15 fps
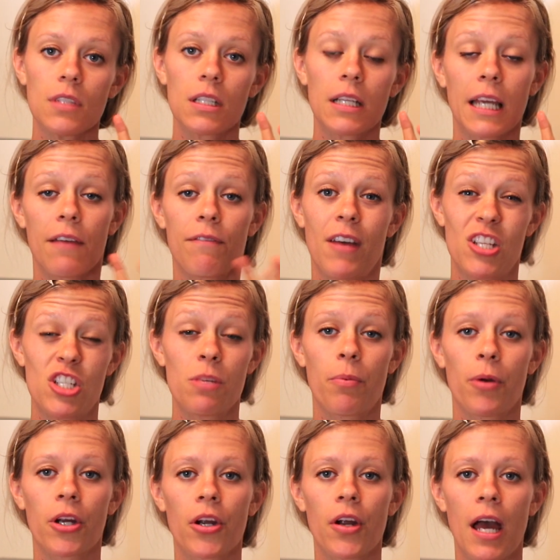like a veggie
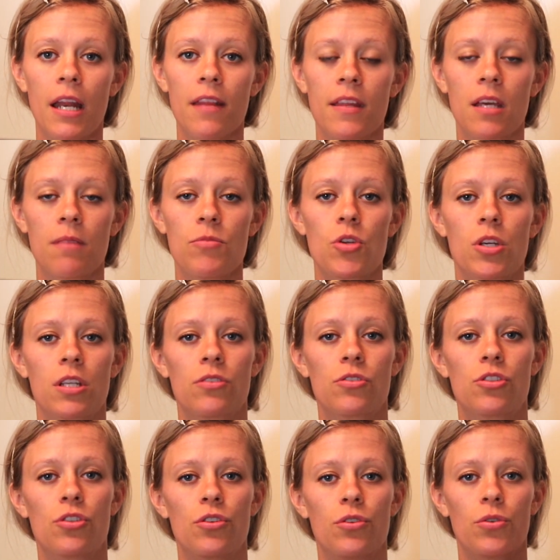burger out of them. You can
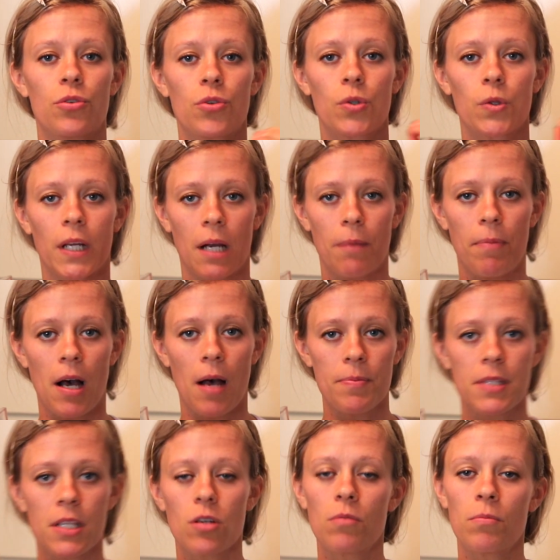do like a
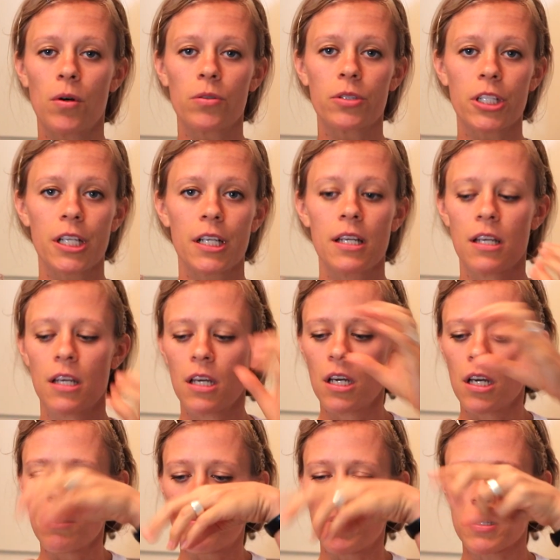popsicle molder,
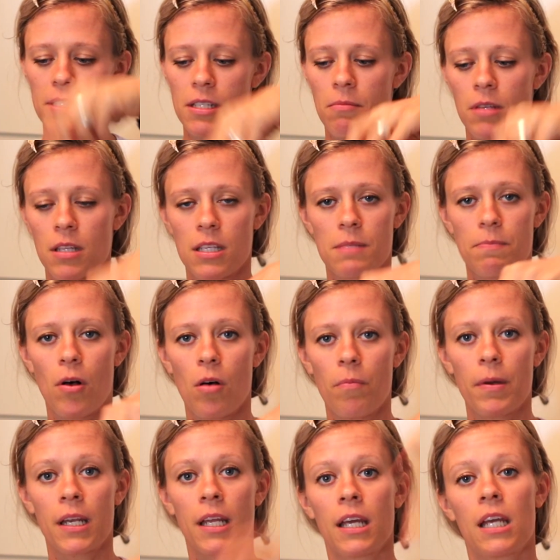put some of this pulp
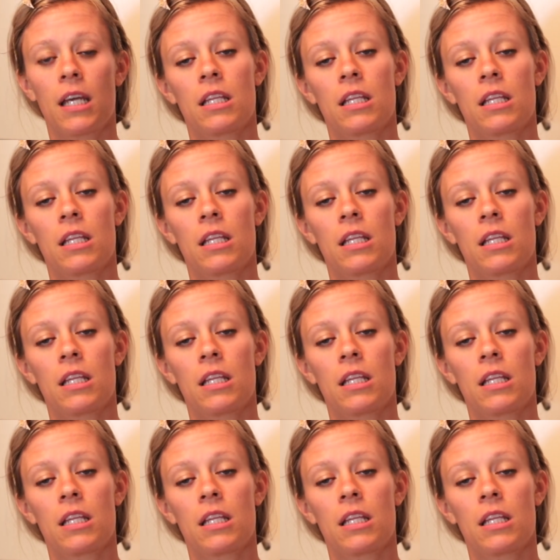in it